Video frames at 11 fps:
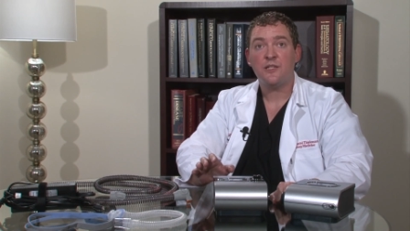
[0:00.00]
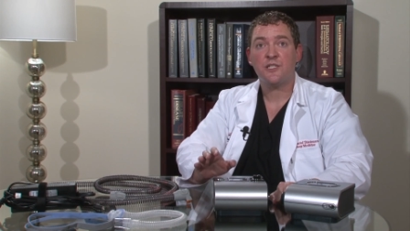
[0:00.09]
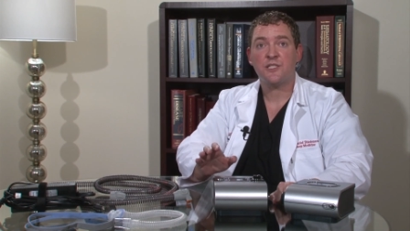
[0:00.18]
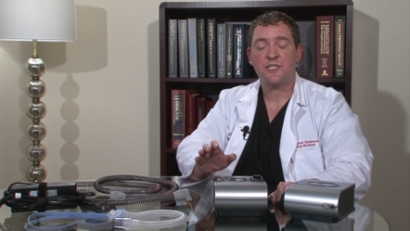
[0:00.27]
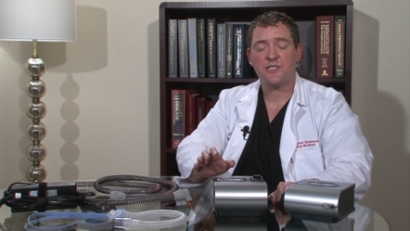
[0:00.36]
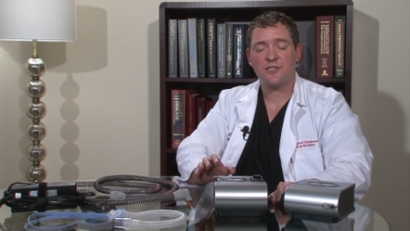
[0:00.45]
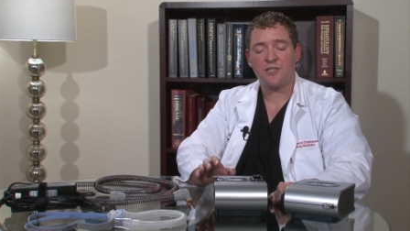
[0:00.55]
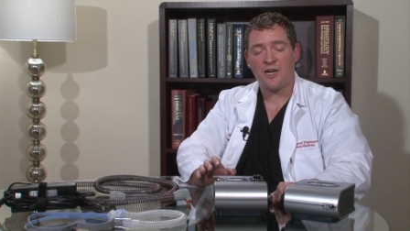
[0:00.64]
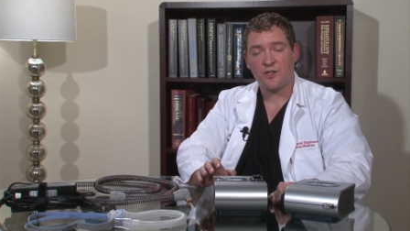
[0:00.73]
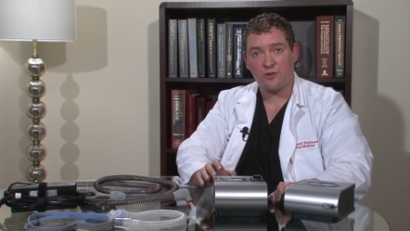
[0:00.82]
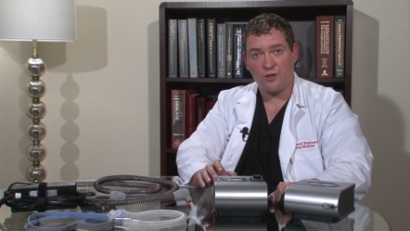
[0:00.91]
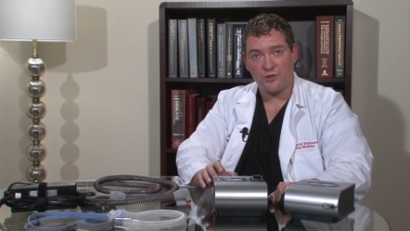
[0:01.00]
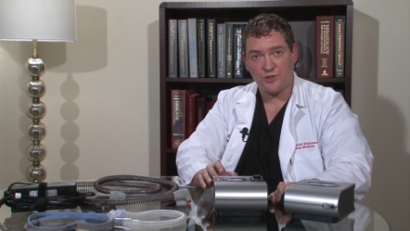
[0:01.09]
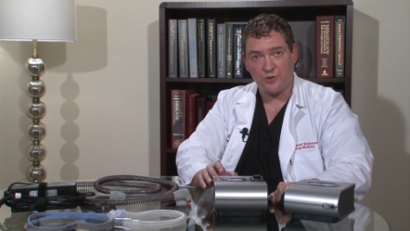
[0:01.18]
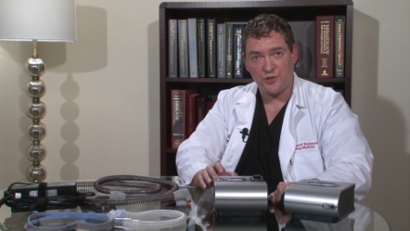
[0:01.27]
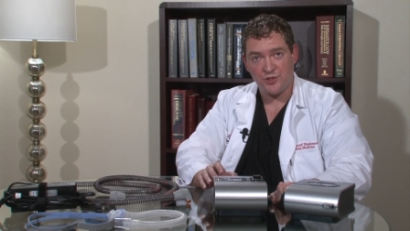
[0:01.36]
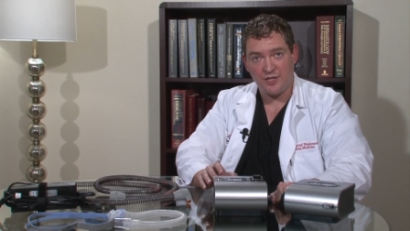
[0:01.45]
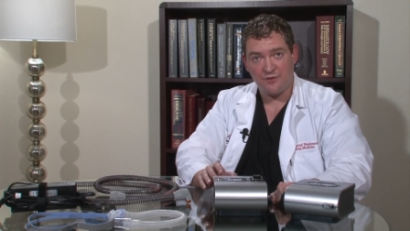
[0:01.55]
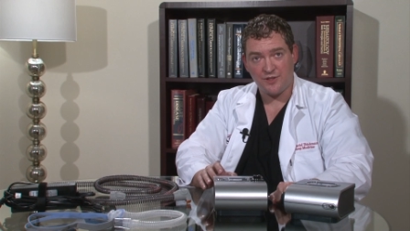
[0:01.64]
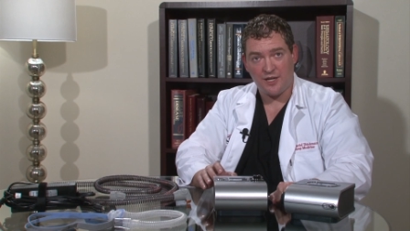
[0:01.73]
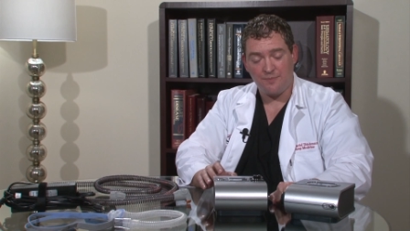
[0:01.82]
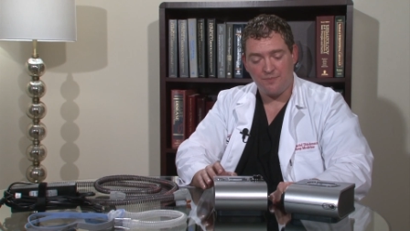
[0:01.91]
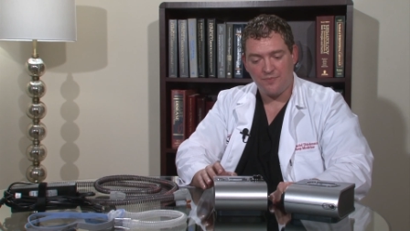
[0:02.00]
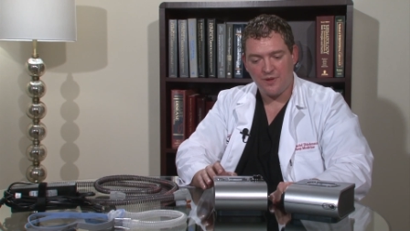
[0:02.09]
just as the doctor also should have done.